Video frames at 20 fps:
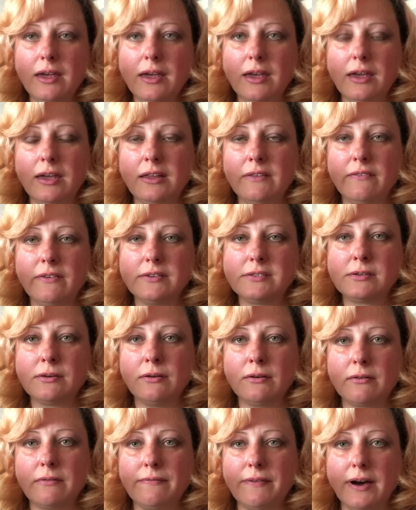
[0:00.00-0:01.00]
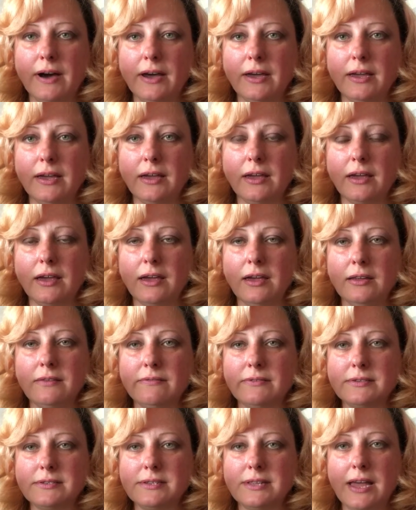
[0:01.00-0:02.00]
it was horrifying. It
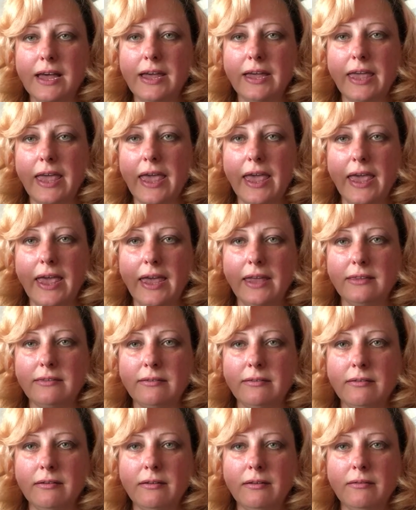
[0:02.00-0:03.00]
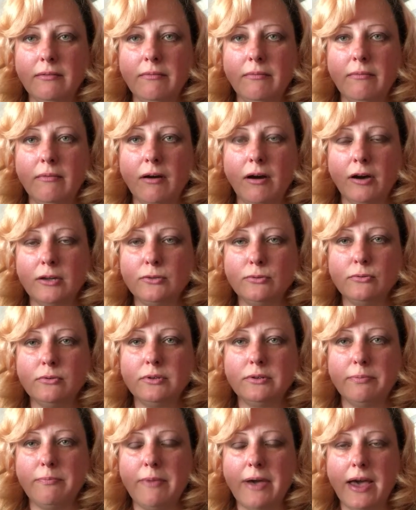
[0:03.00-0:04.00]
was like 8
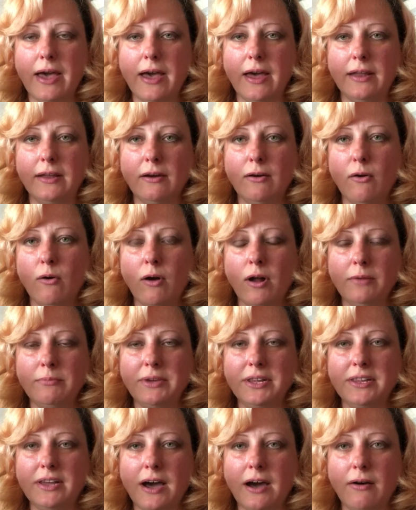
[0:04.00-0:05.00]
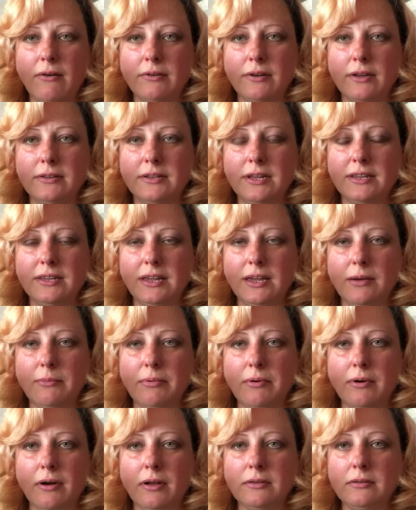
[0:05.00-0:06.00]
adult men hold me down on the
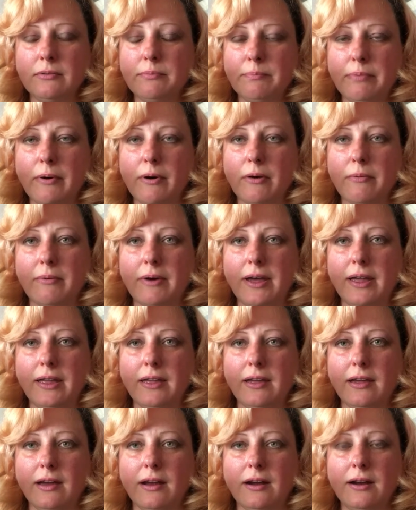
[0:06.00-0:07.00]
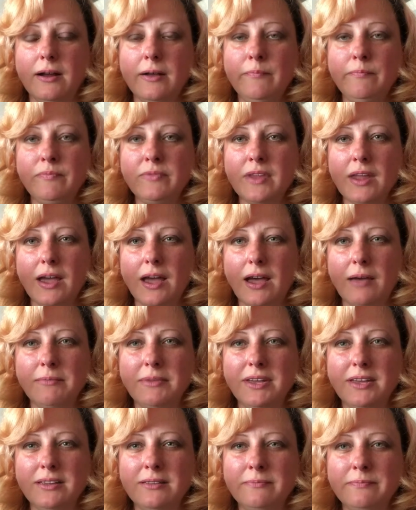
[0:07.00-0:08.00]
table to poke my ear. I
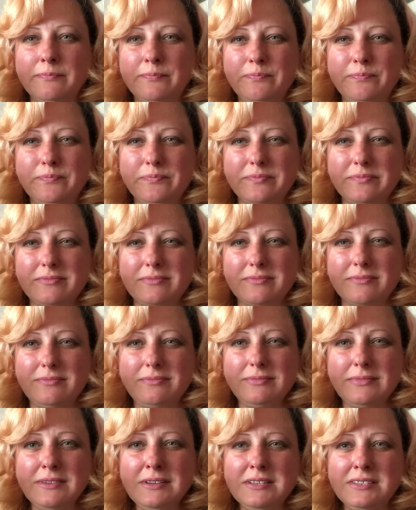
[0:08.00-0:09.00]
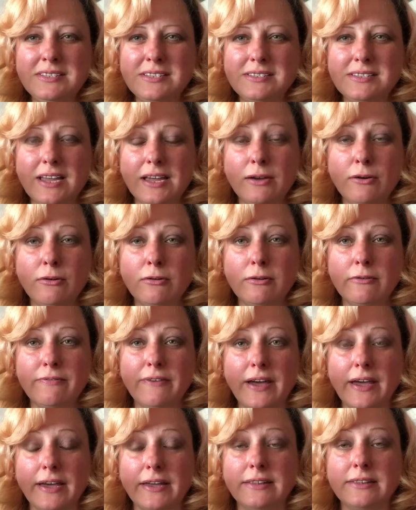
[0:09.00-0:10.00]
mean, this is like
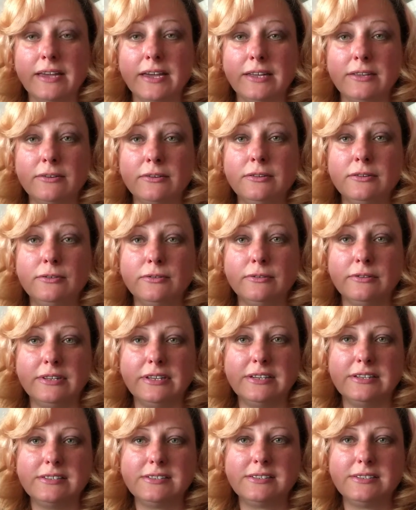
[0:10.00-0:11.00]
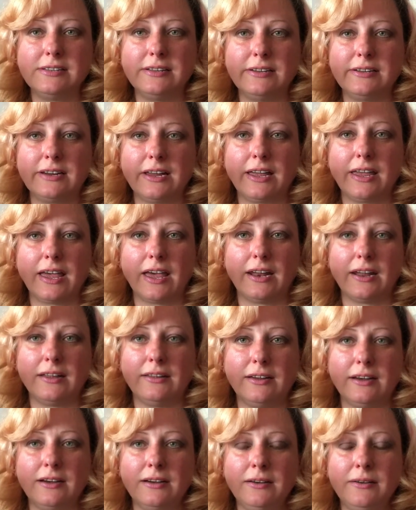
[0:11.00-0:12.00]
horrifying. They don't do this here in
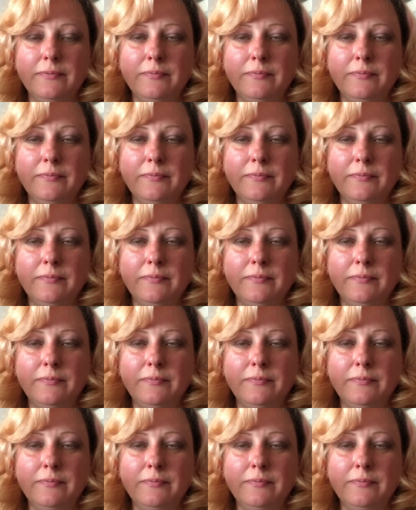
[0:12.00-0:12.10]
Canada,